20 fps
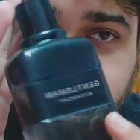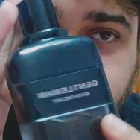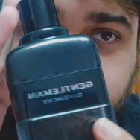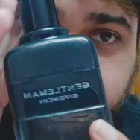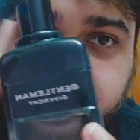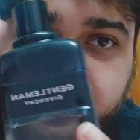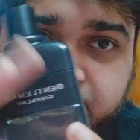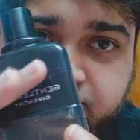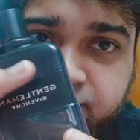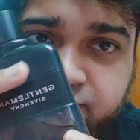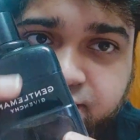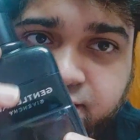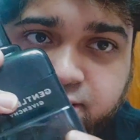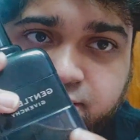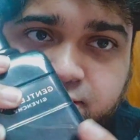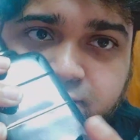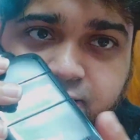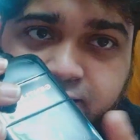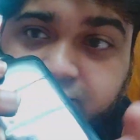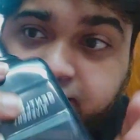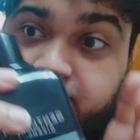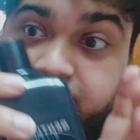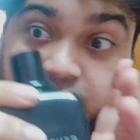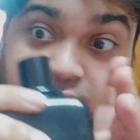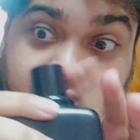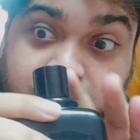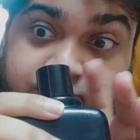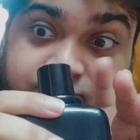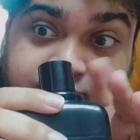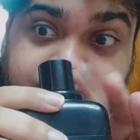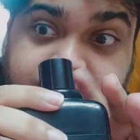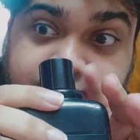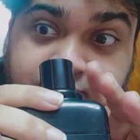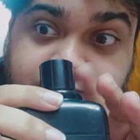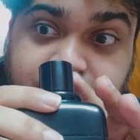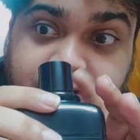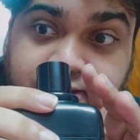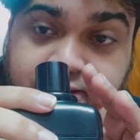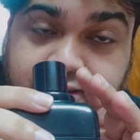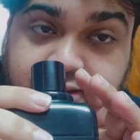black in color, and I love
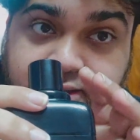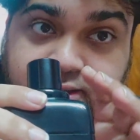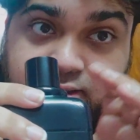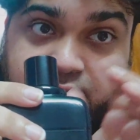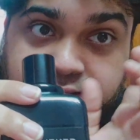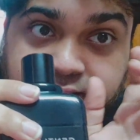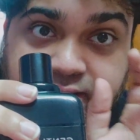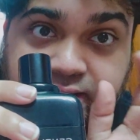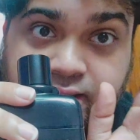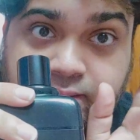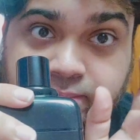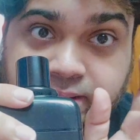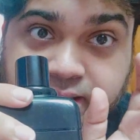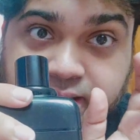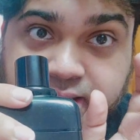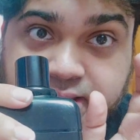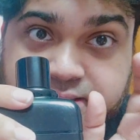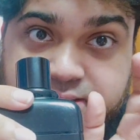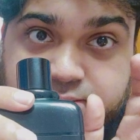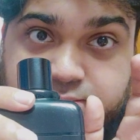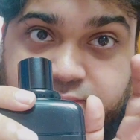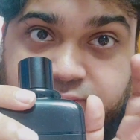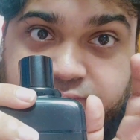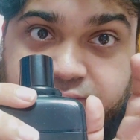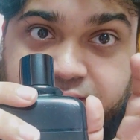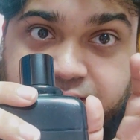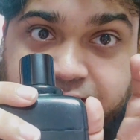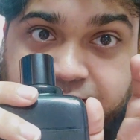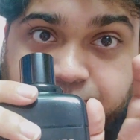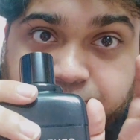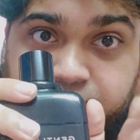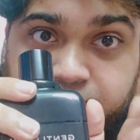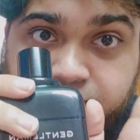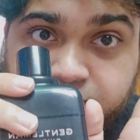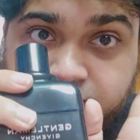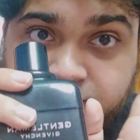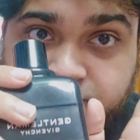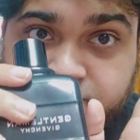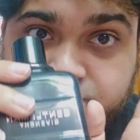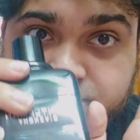the clicking mechanism of the cap.
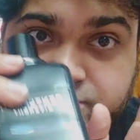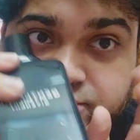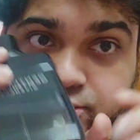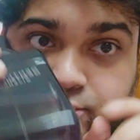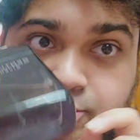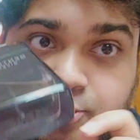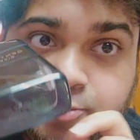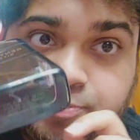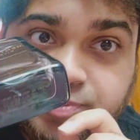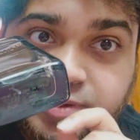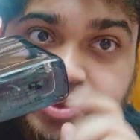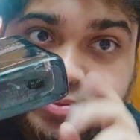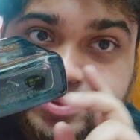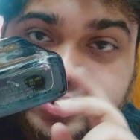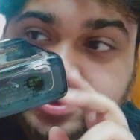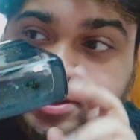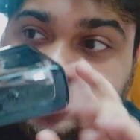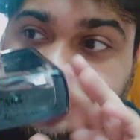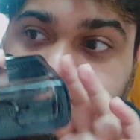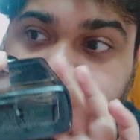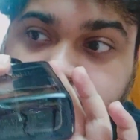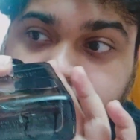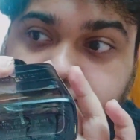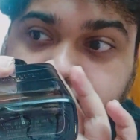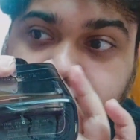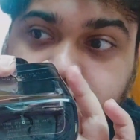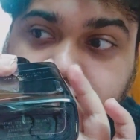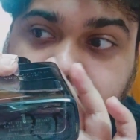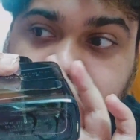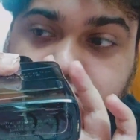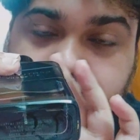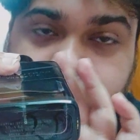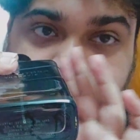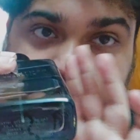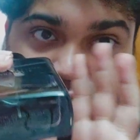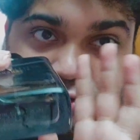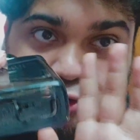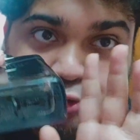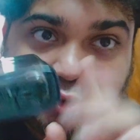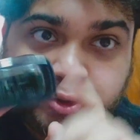So I'm just gonna
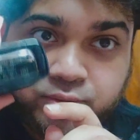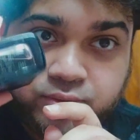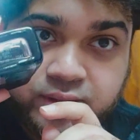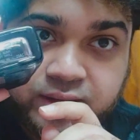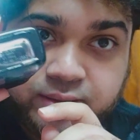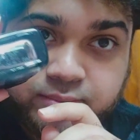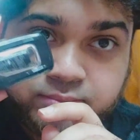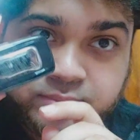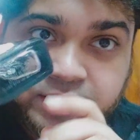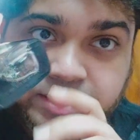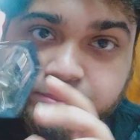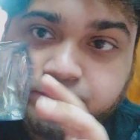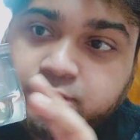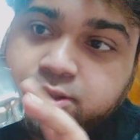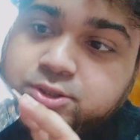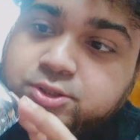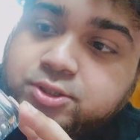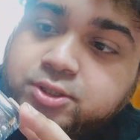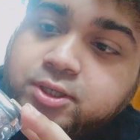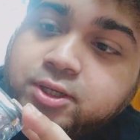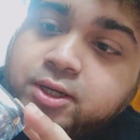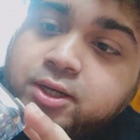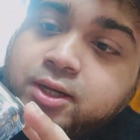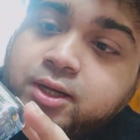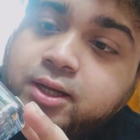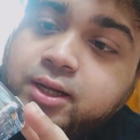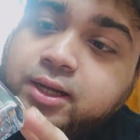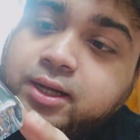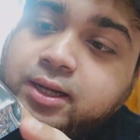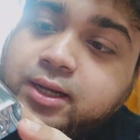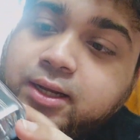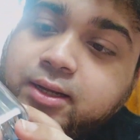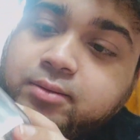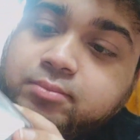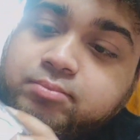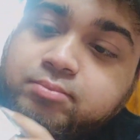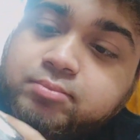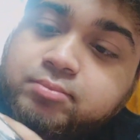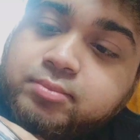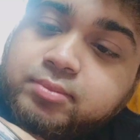show you that much.
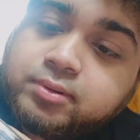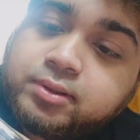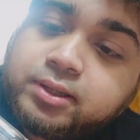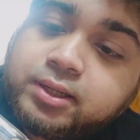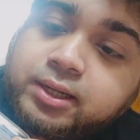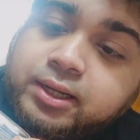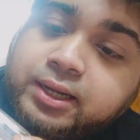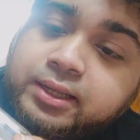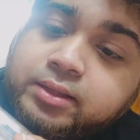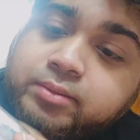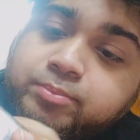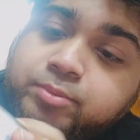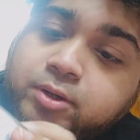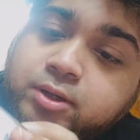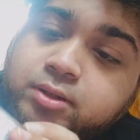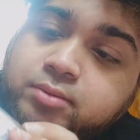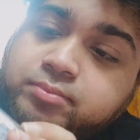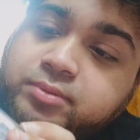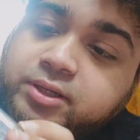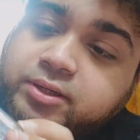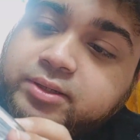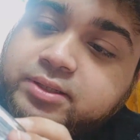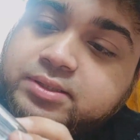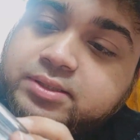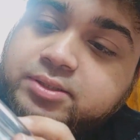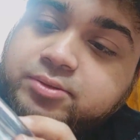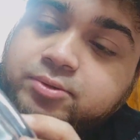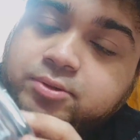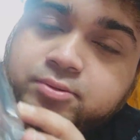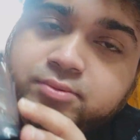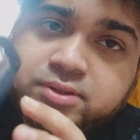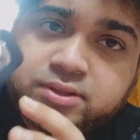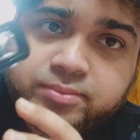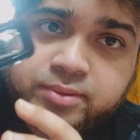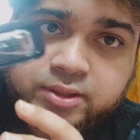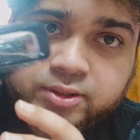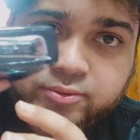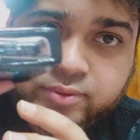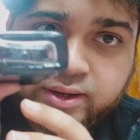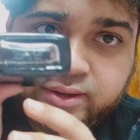At the bottom there is some
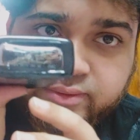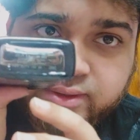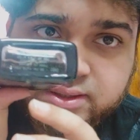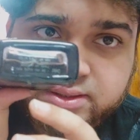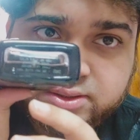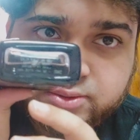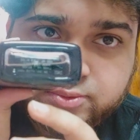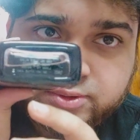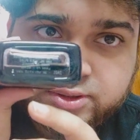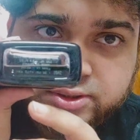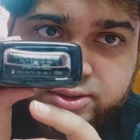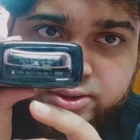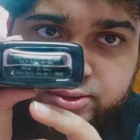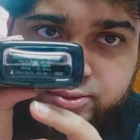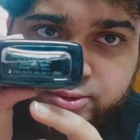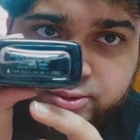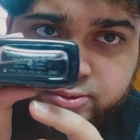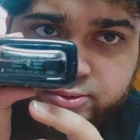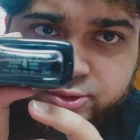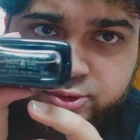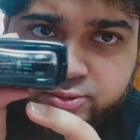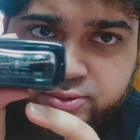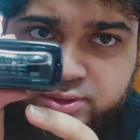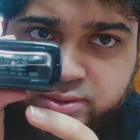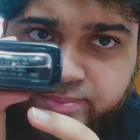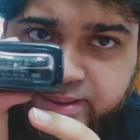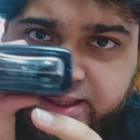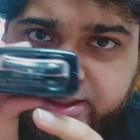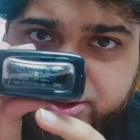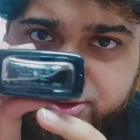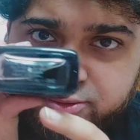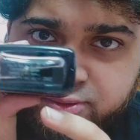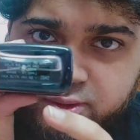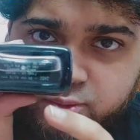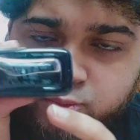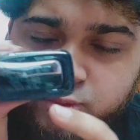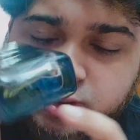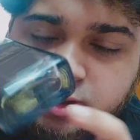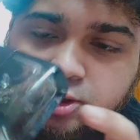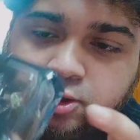engravings which shows the batch code
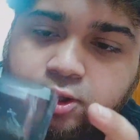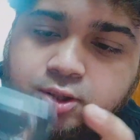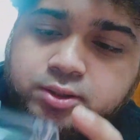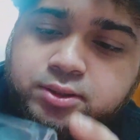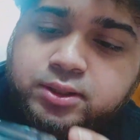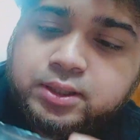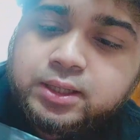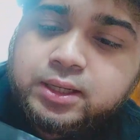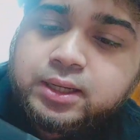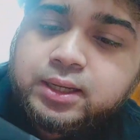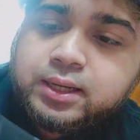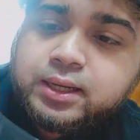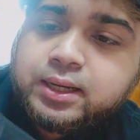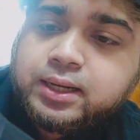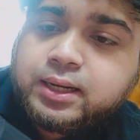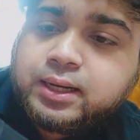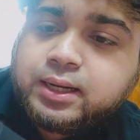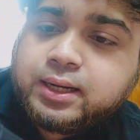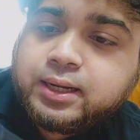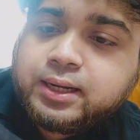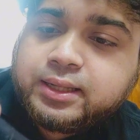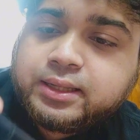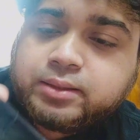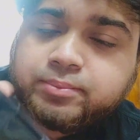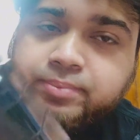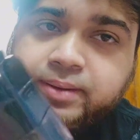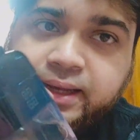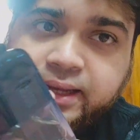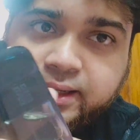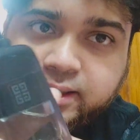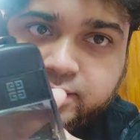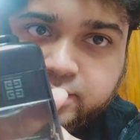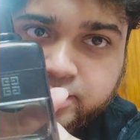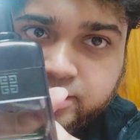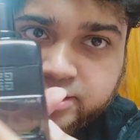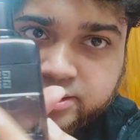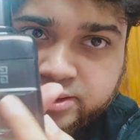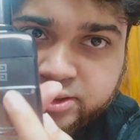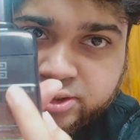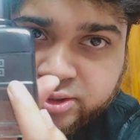and whatnot. At the back
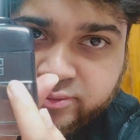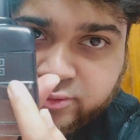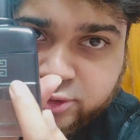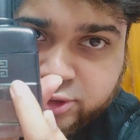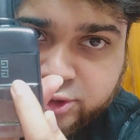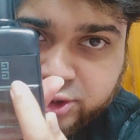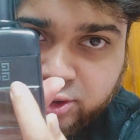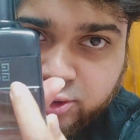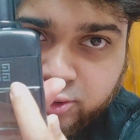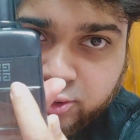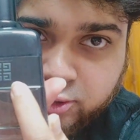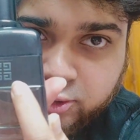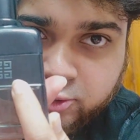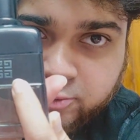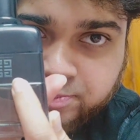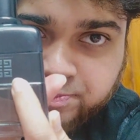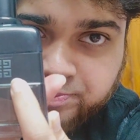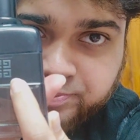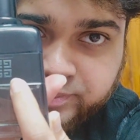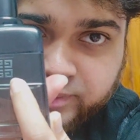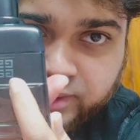there is a Givenchy logo.